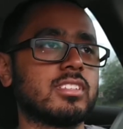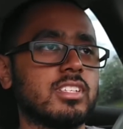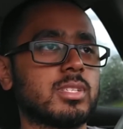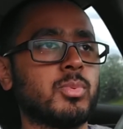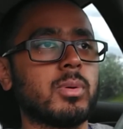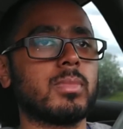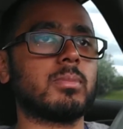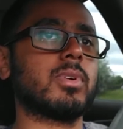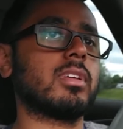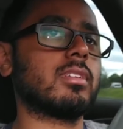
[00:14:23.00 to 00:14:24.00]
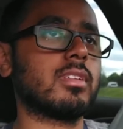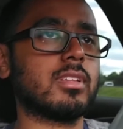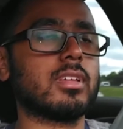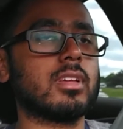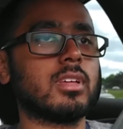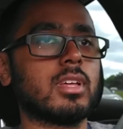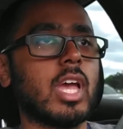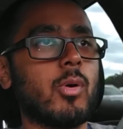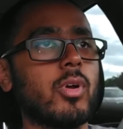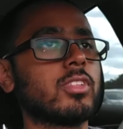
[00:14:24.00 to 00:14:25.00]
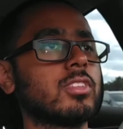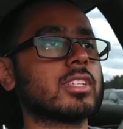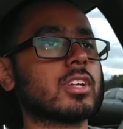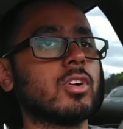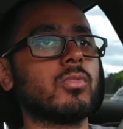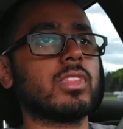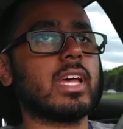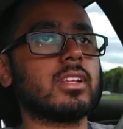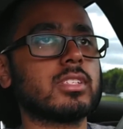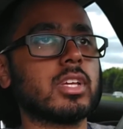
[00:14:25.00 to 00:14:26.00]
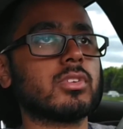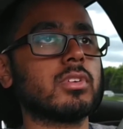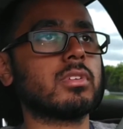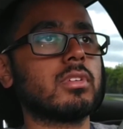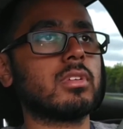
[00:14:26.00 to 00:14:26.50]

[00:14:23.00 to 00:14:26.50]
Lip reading: disappointment, but I'd rather this car over that Integra.